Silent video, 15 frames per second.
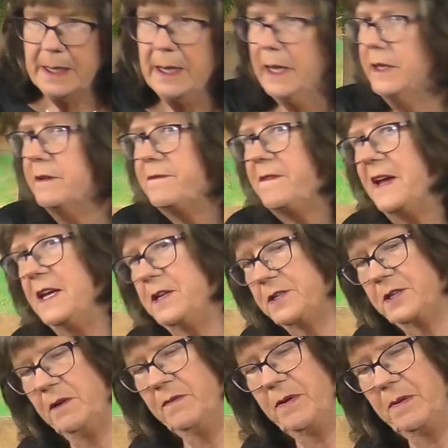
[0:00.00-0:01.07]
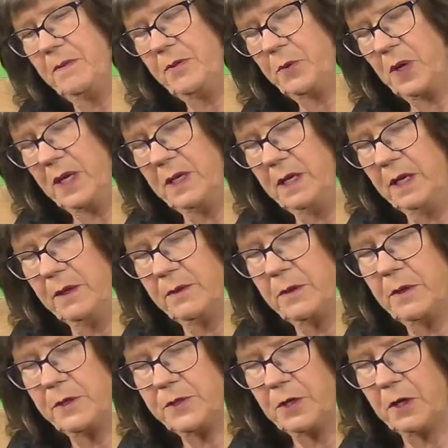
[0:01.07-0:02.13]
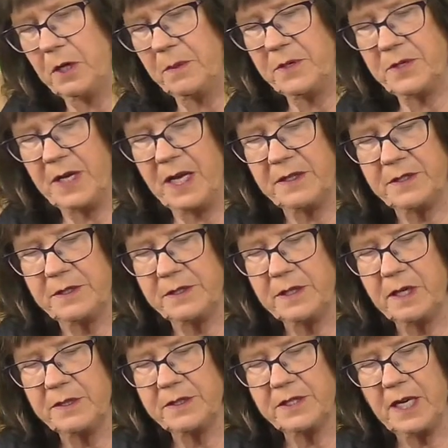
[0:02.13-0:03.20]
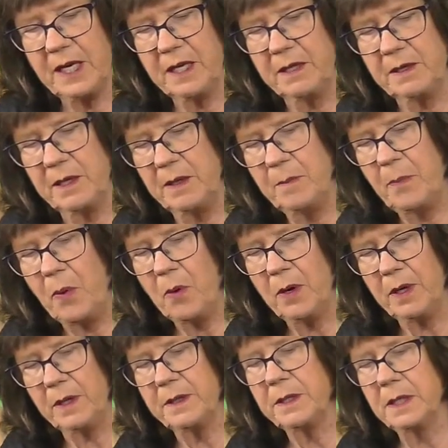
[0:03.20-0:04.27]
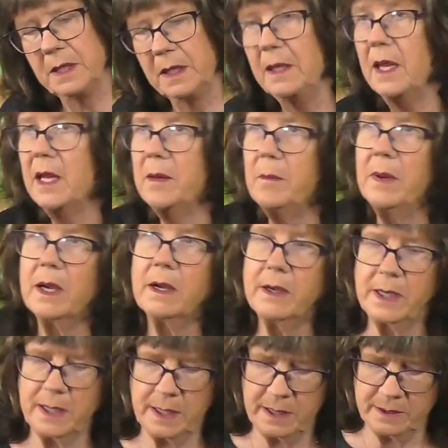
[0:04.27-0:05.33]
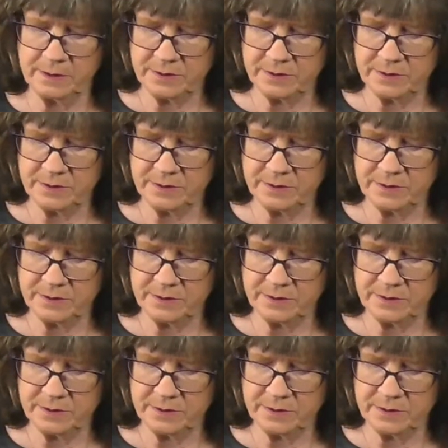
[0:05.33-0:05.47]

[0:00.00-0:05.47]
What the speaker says: In the face of threatening circumstances, a second important thing that Mary and